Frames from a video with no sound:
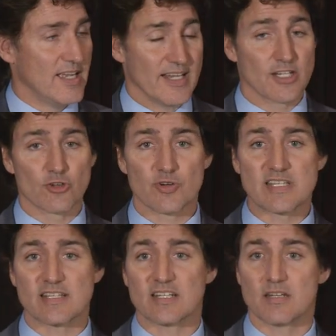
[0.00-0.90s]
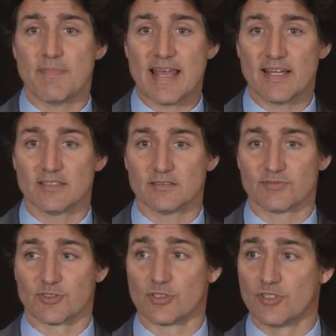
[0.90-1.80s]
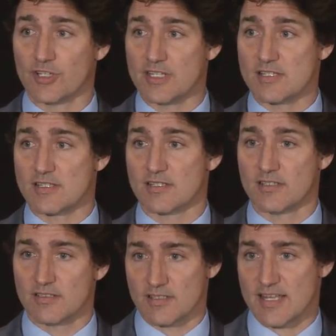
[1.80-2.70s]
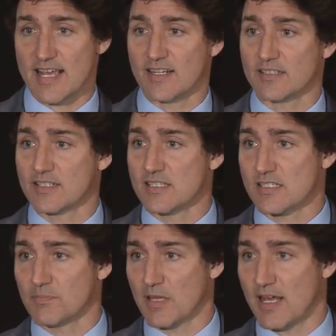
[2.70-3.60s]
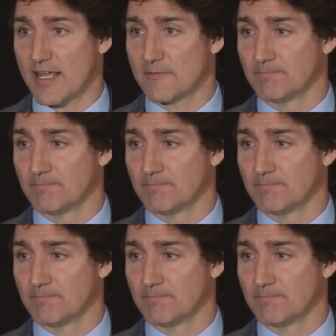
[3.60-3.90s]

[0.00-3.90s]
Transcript: and increasing demand for goods that Canada can supply.